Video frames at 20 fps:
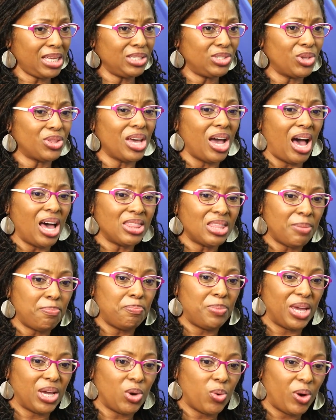So the other
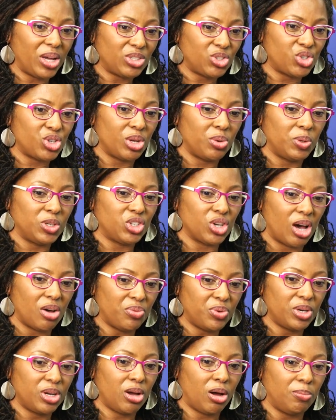big question which
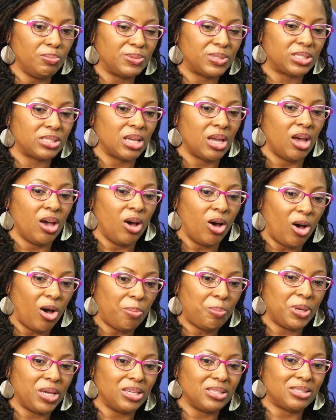often comes
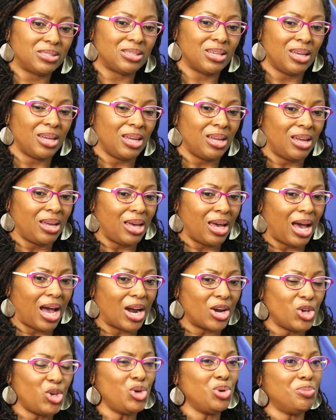up is,
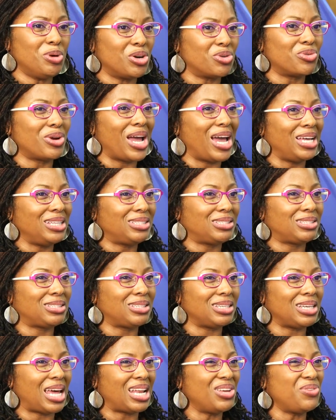are human
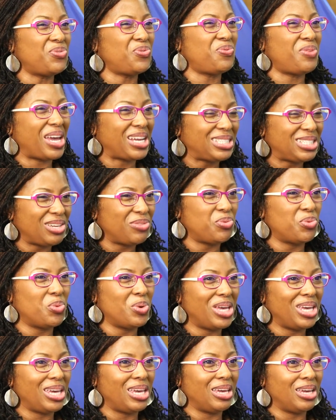rights an effective
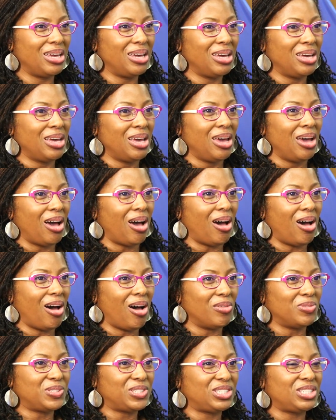way
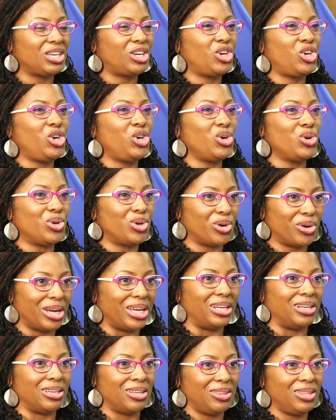of
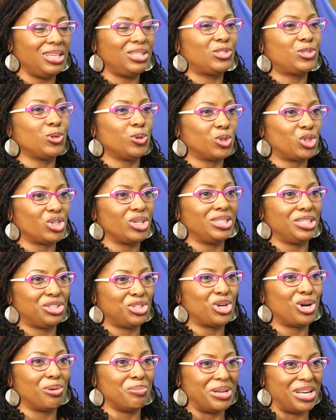securing these social
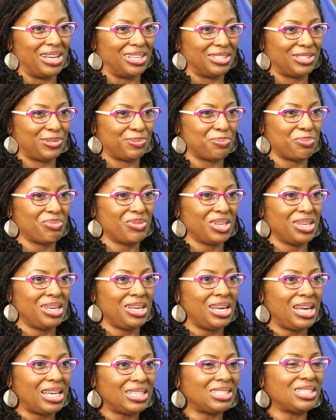determinants?
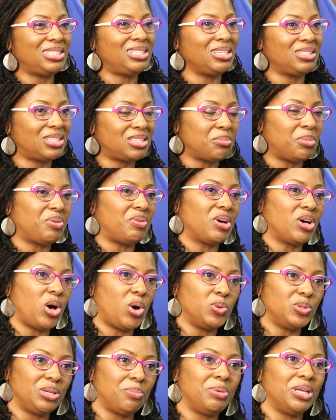Is the system of
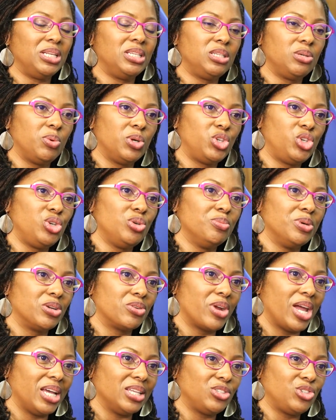accountability which
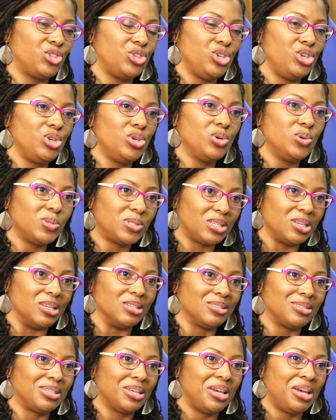human rights
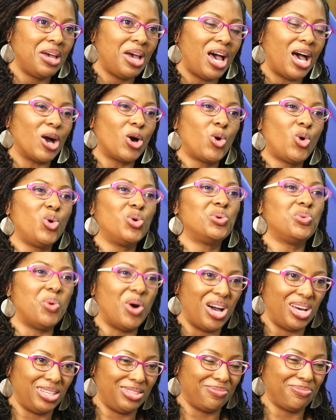uses a good
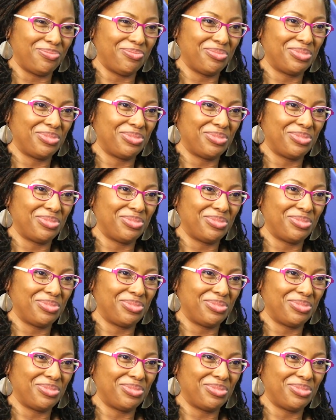one